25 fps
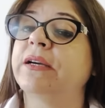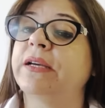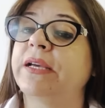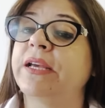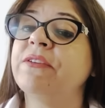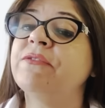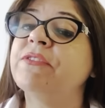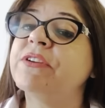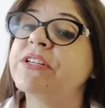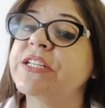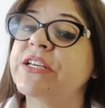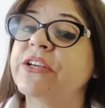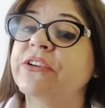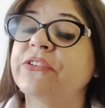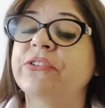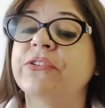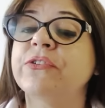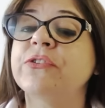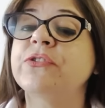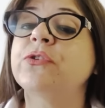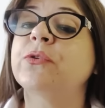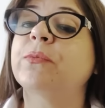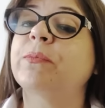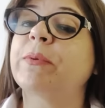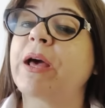
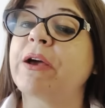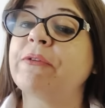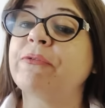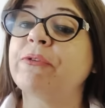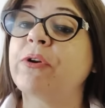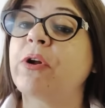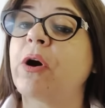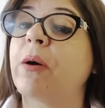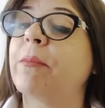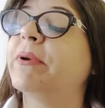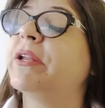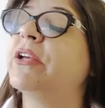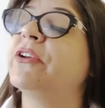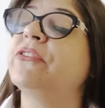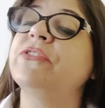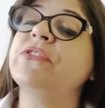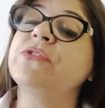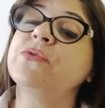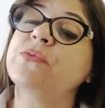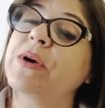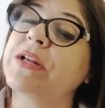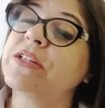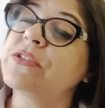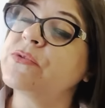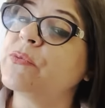invitations to apply for
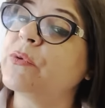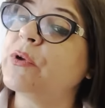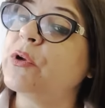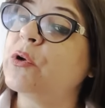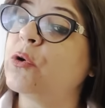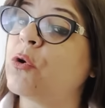nominations, once we